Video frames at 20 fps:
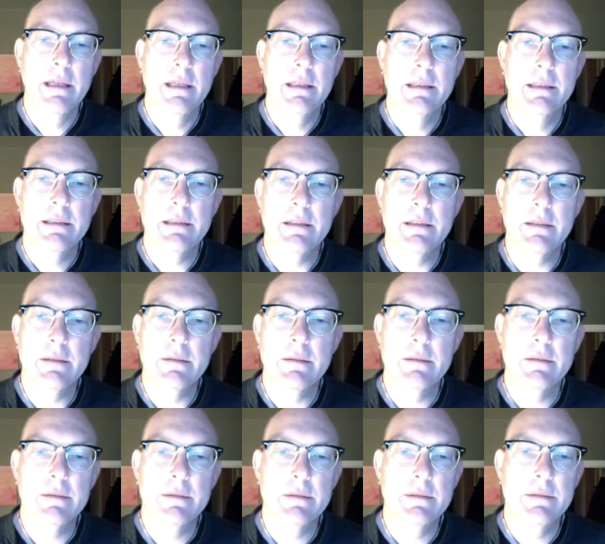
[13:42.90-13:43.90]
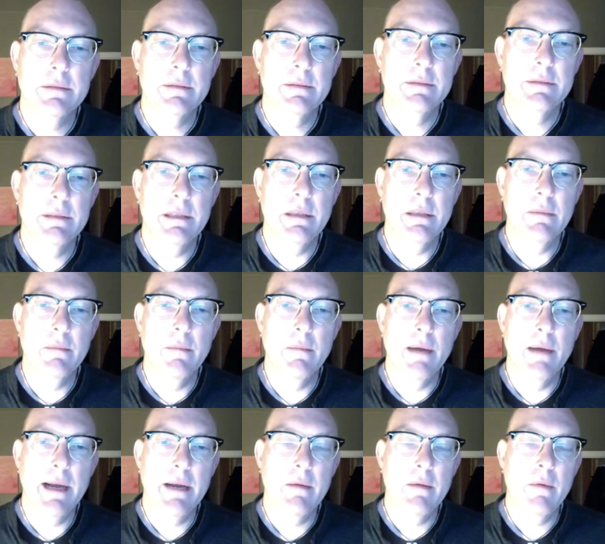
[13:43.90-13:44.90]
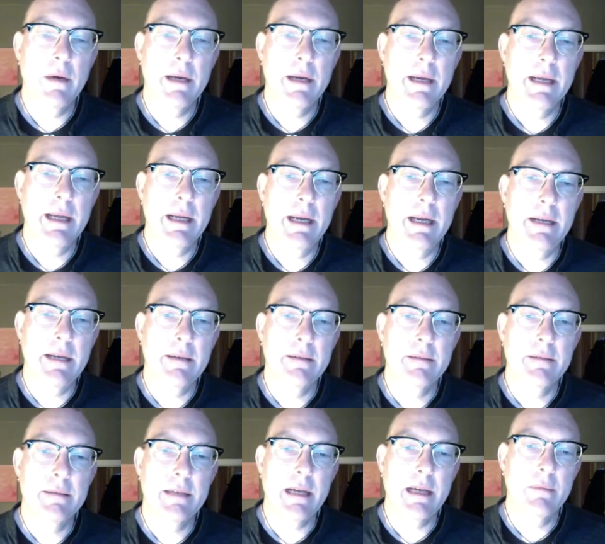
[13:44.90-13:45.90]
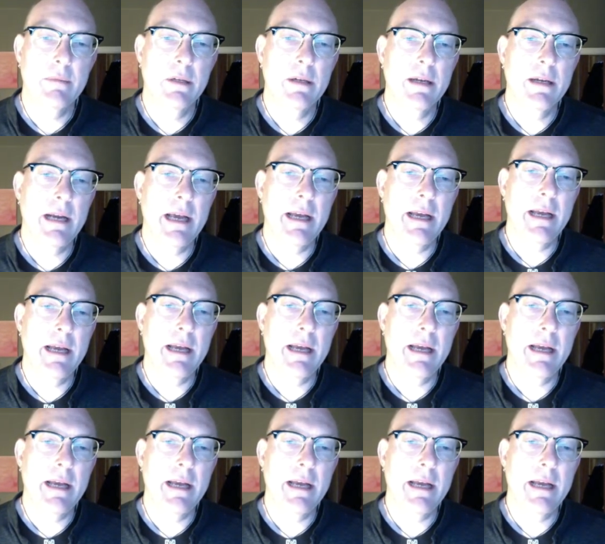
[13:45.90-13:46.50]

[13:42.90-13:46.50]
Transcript: So you might want to get in. I'm looking at it.